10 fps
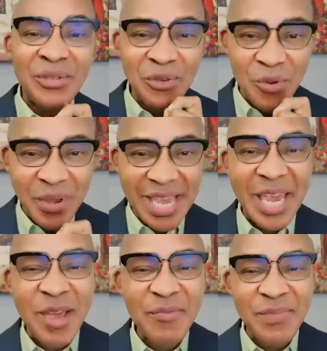to
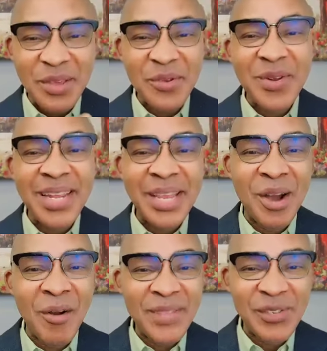keep the
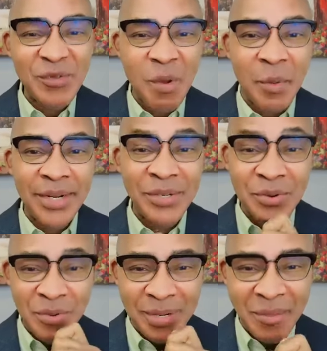unity of the Spirit
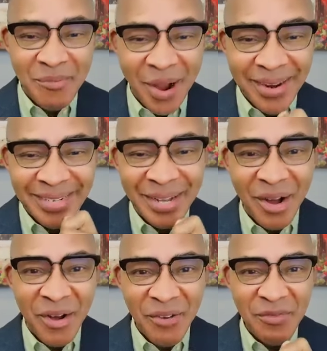through the bond
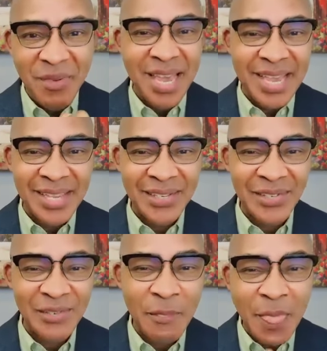of
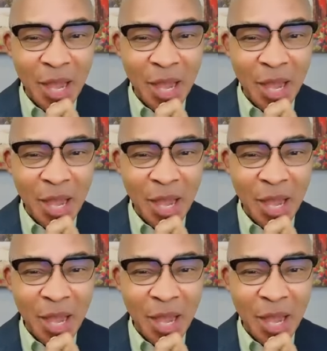peace.